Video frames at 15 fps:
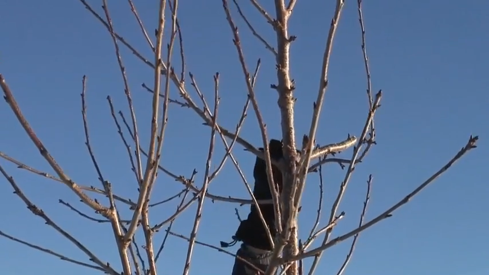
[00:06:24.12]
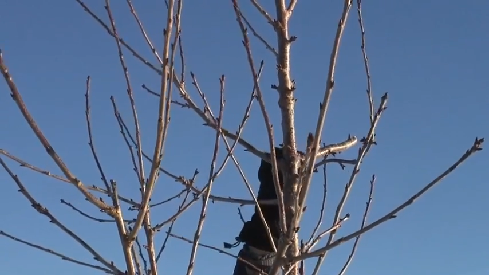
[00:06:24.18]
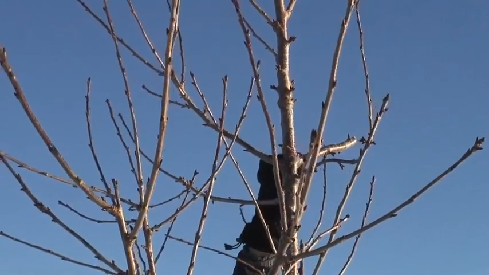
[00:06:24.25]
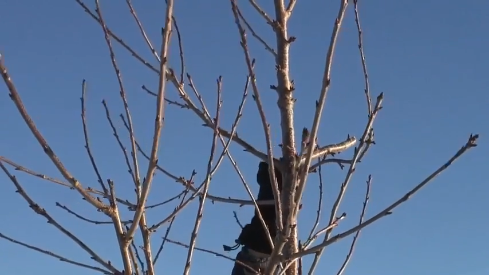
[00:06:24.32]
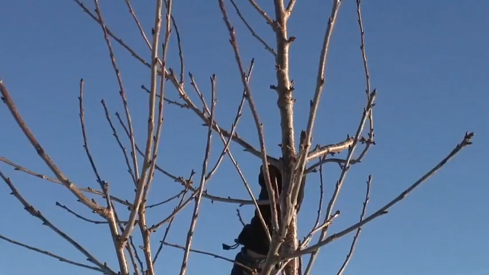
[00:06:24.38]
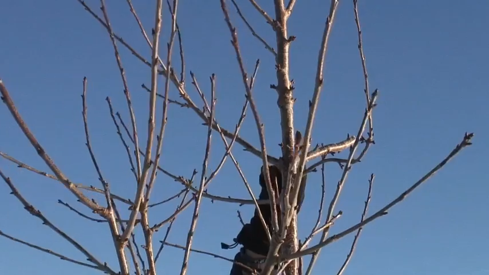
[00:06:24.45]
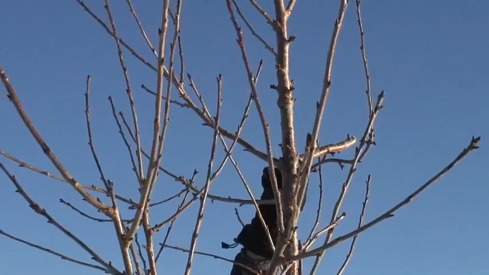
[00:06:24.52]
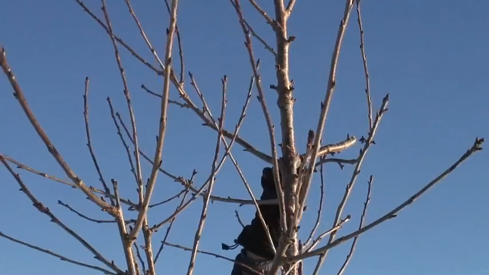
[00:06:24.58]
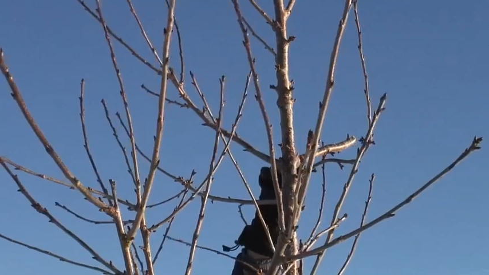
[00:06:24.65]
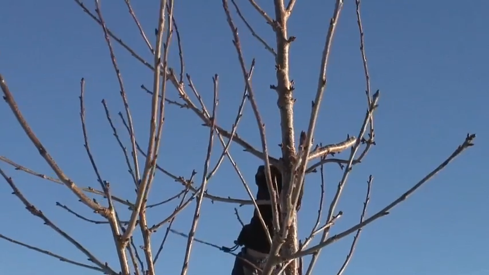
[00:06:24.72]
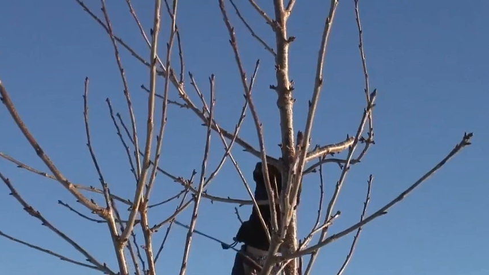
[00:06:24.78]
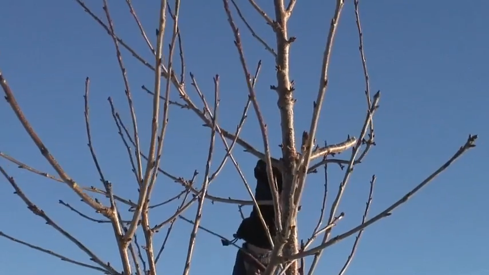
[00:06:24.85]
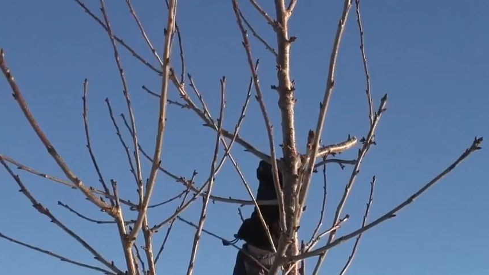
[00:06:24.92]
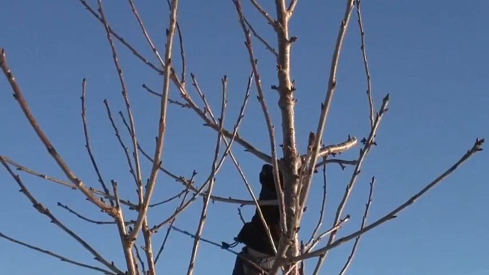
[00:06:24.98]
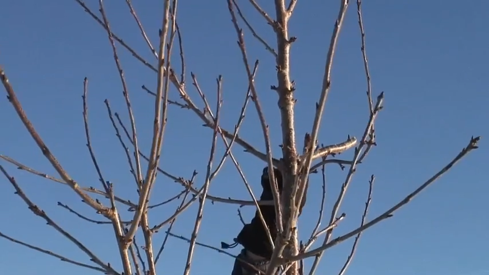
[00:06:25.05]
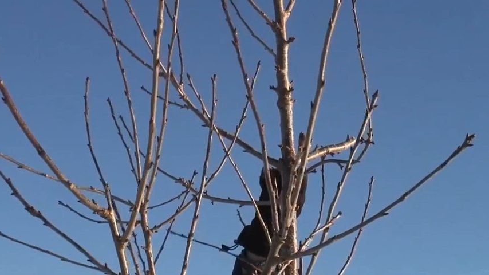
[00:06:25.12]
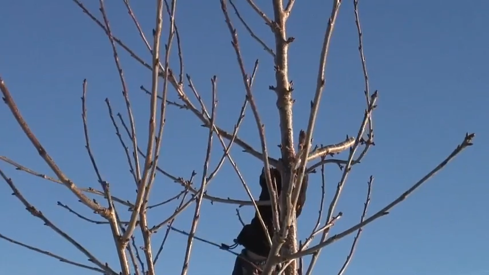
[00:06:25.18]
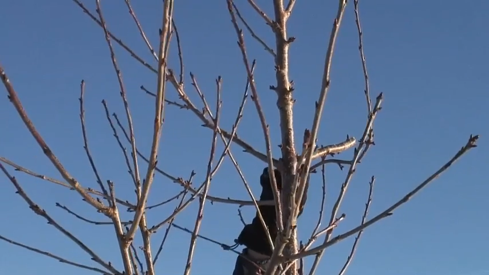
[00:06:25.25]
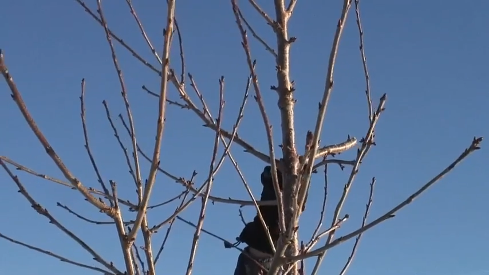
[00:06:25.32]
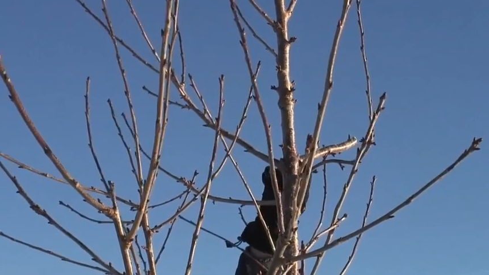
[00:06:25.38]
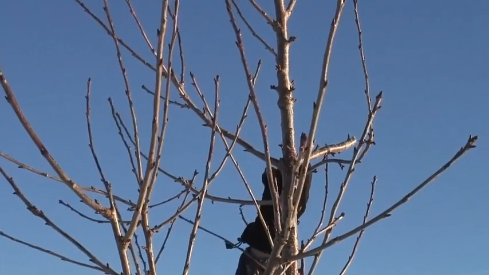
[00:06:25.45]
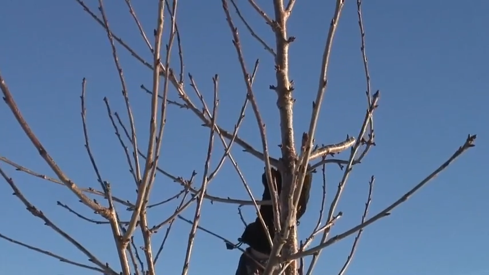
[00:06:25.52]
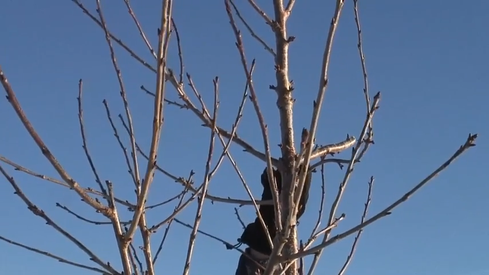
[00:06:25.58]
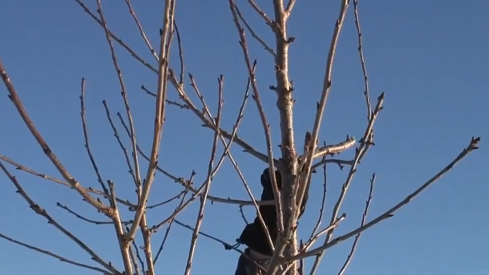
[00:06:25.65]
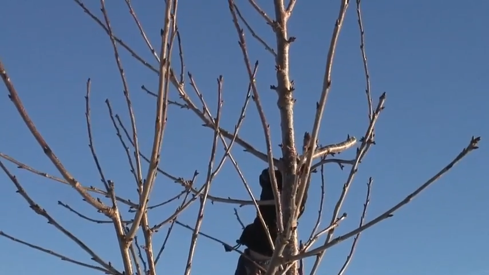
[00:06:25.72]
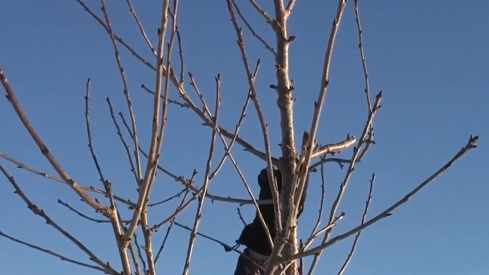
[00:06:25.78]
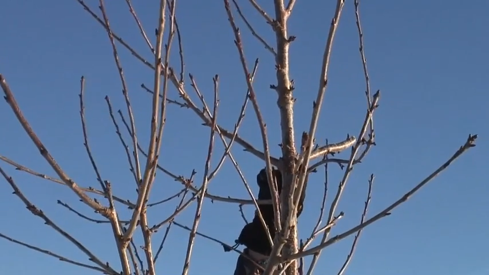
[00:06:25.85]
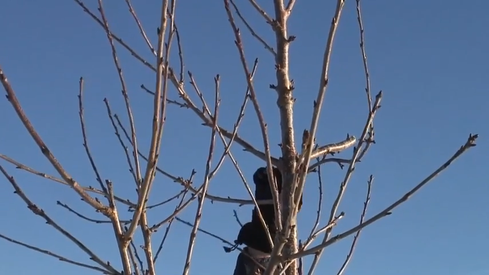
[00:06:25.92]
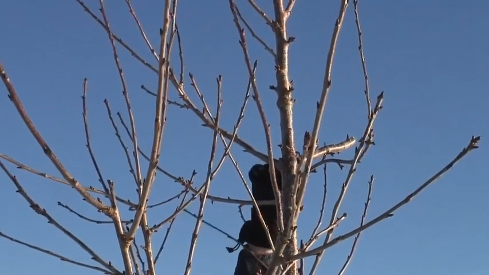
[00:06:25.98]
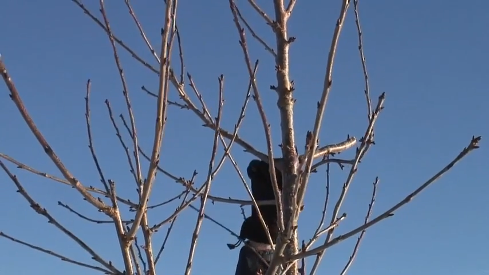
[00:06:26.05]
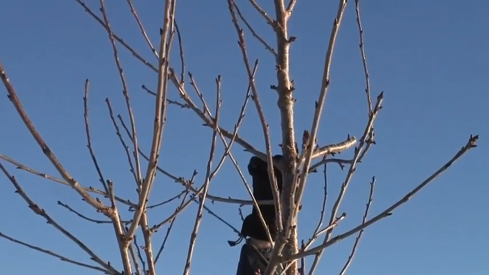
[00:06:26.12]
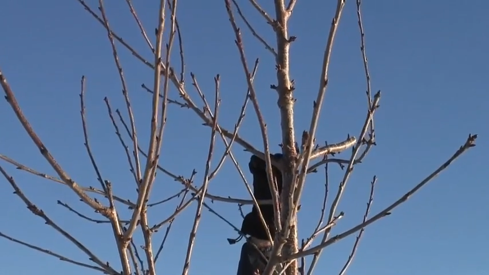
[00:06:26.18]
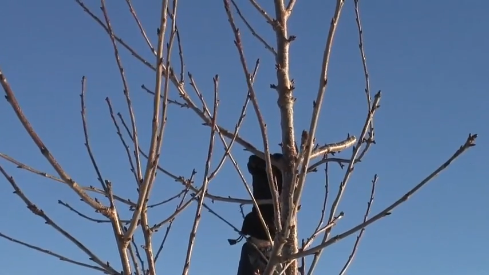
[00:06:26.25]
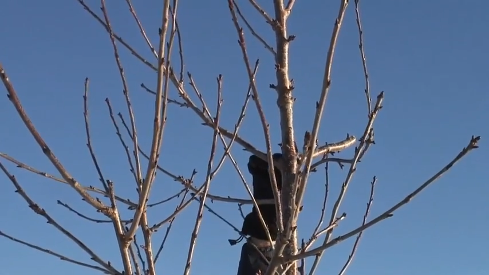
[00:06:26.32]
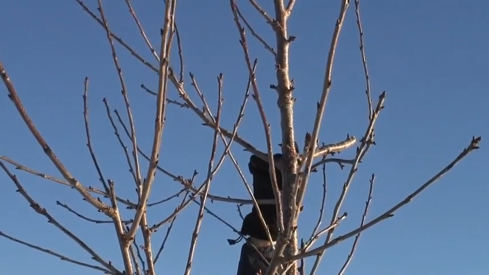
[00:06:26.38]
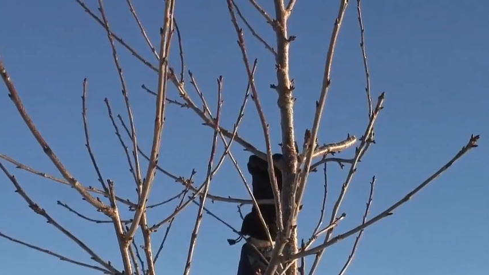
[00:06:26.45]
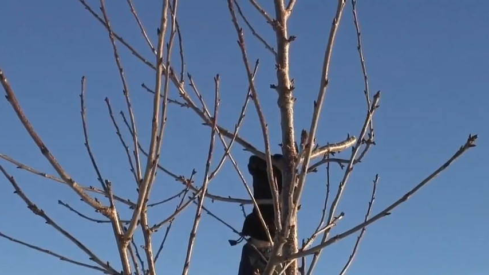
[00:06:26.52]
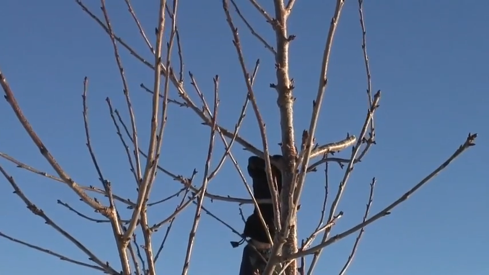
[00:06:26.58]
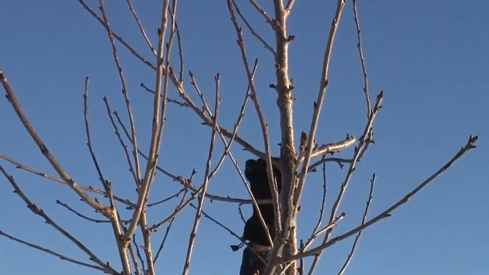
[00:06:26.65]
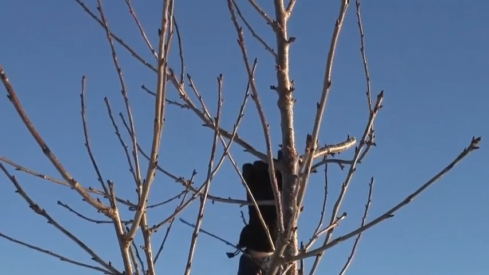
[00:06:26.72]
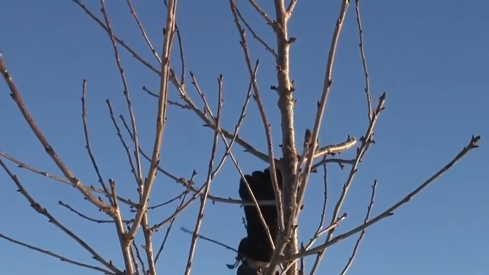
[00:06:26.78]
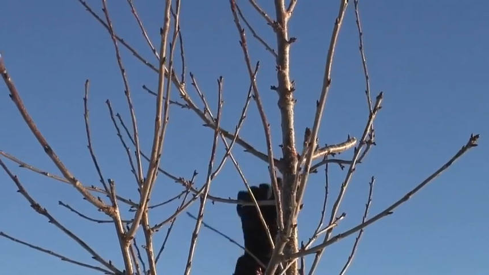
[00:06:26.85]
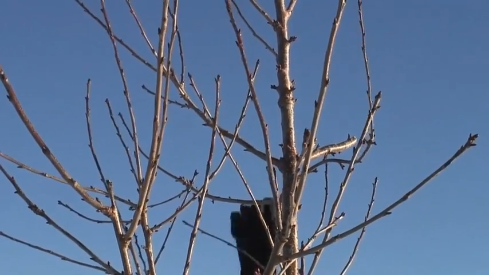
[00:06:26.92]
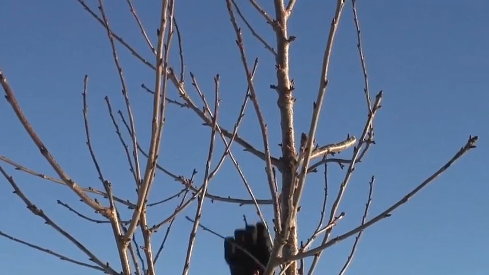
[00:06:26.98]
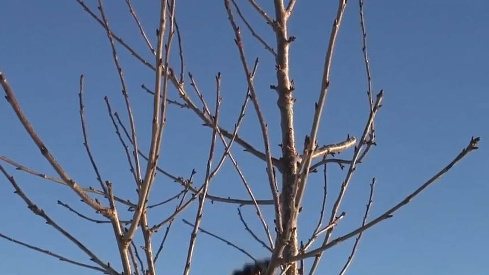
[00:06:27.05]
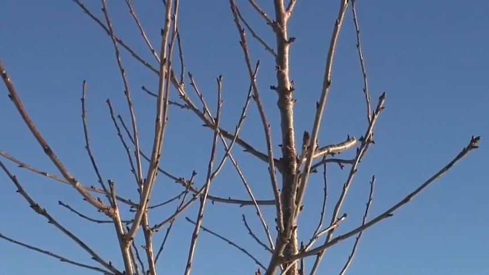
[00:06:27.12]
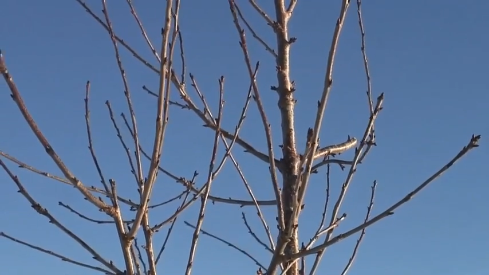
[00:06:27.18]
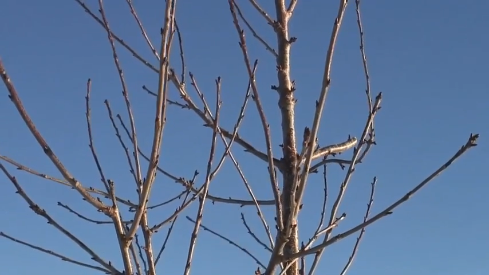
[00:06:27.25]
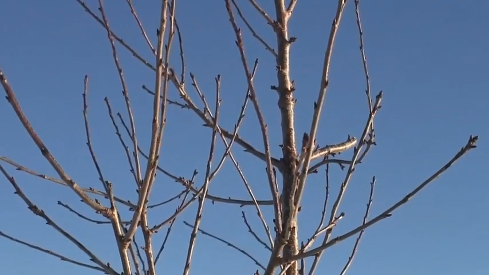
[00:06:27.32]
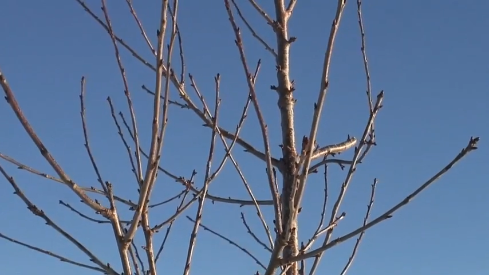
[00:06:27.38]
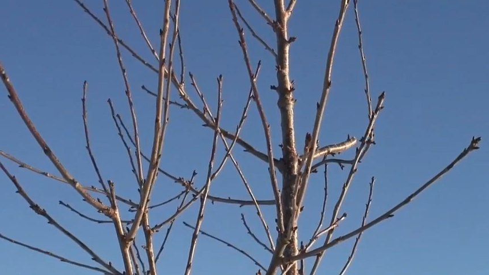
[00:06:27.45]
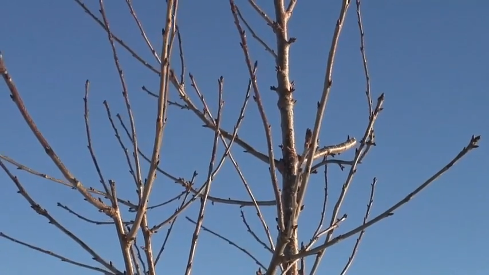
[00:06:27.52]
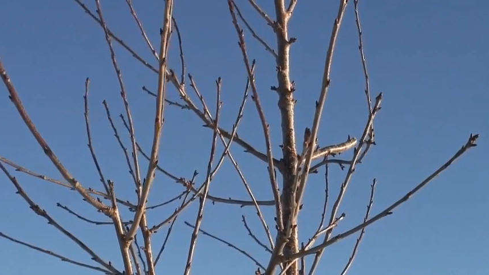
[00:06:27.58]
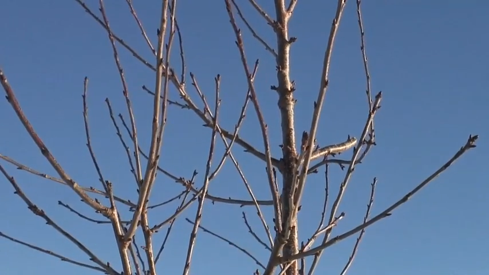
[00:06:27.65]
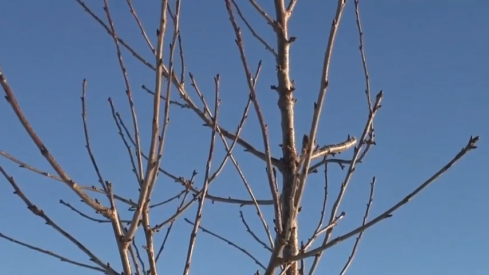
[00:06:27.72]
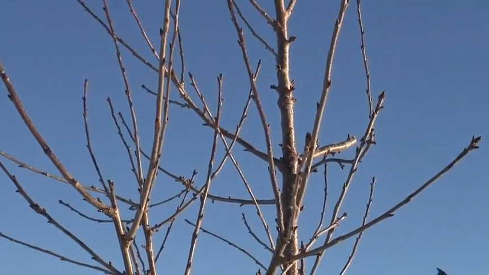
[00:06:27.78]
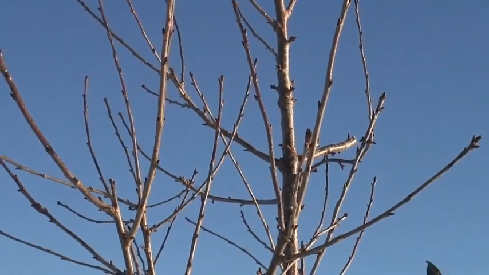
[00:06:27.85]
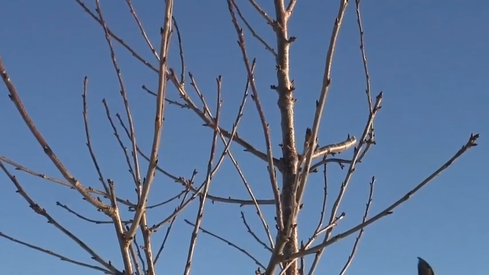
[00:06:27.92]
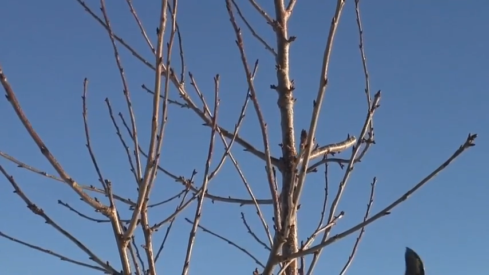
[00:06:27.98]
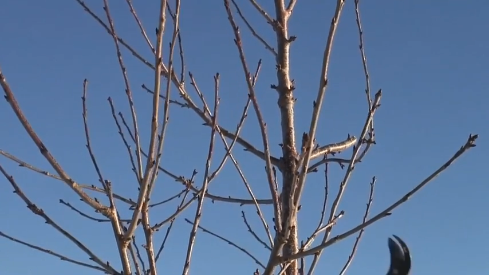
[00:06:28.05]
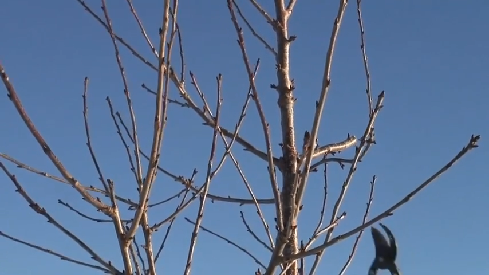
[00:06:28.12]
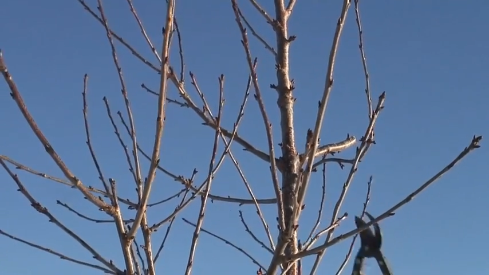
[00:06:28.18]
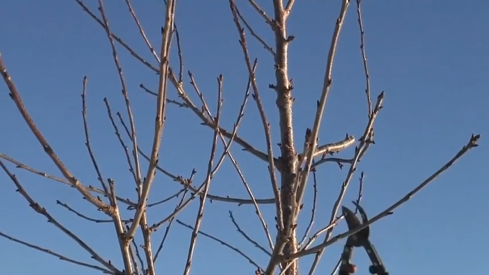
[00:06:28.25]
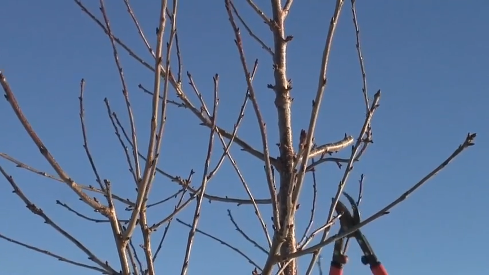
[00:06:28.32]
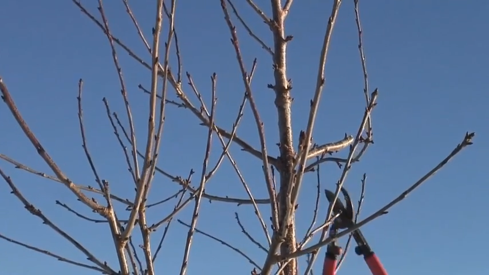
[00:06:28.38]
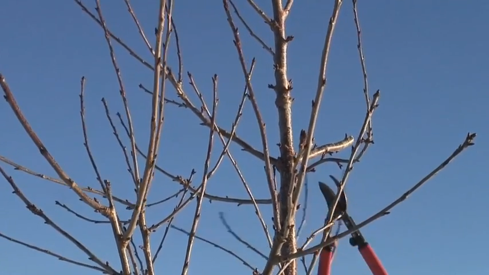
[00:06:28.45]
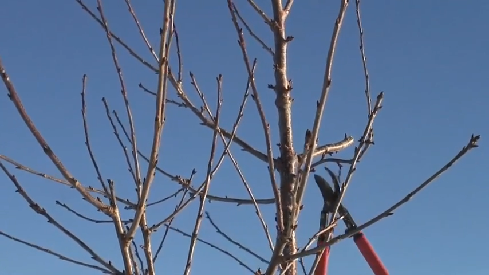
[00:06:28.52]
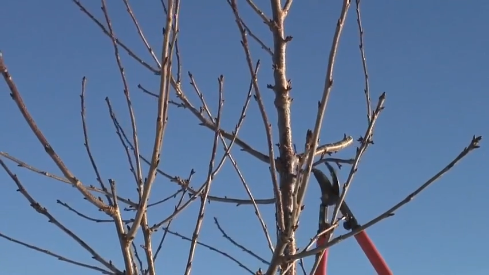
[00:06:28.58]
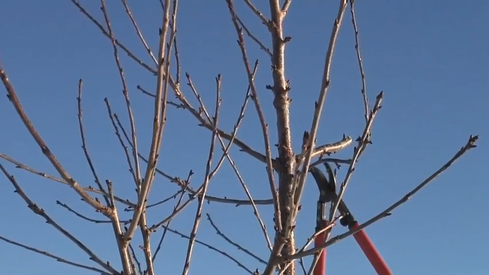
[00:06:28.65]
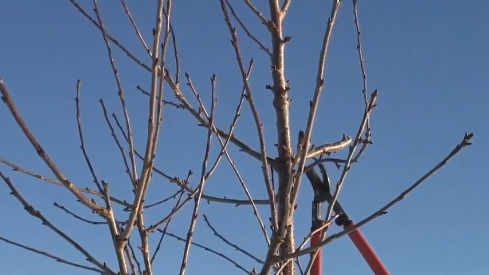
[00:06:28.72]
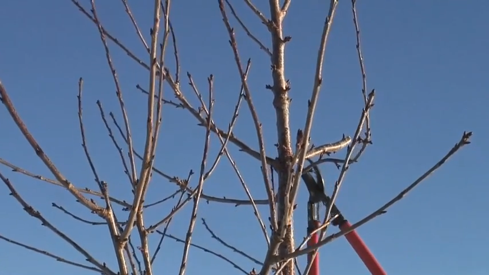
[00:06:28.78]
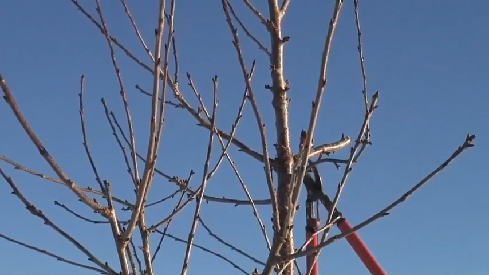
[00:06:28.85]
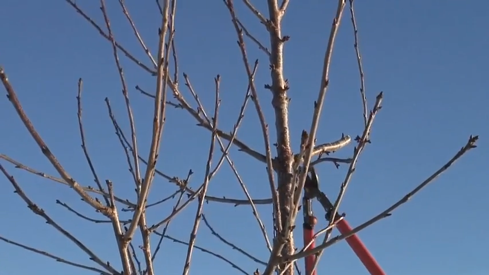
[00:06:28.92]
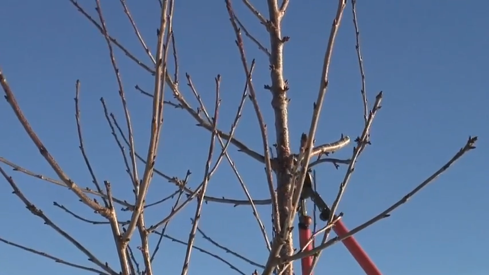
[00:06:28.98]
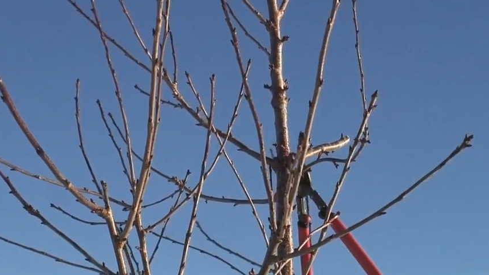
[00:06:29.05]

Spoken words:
Nobody's mouth can be seen.